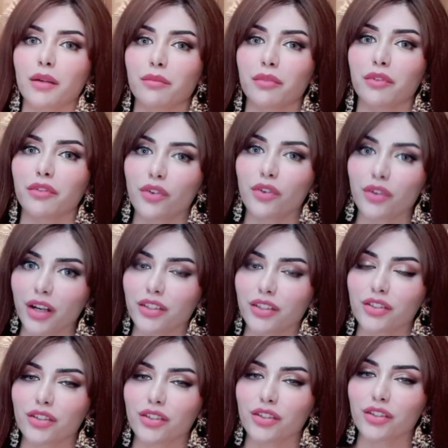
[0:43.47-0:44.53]
Before I
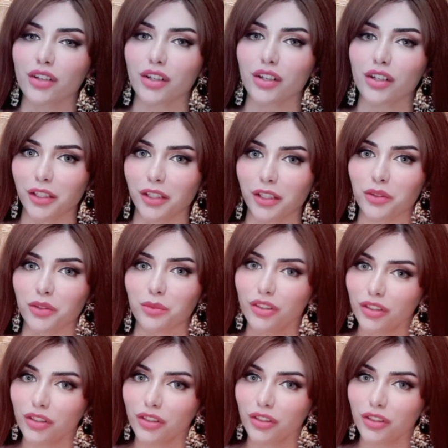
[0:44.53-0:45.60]
start telling you what to
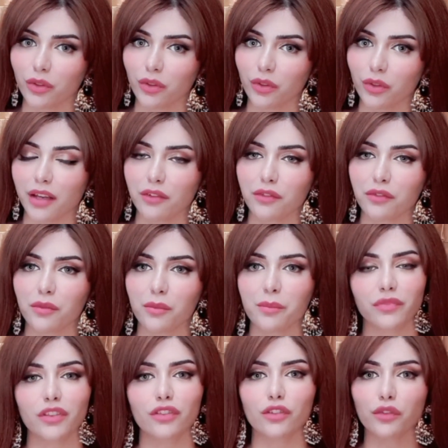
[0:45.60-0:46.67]
do with your life,
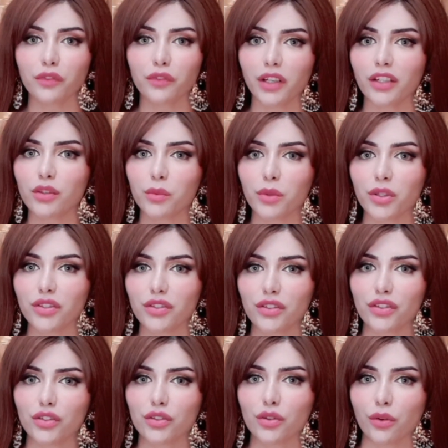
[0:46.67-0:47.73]
don't forget to watch
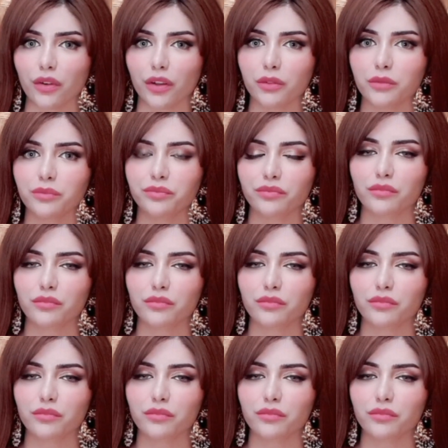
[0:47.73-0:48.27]
this tutorial.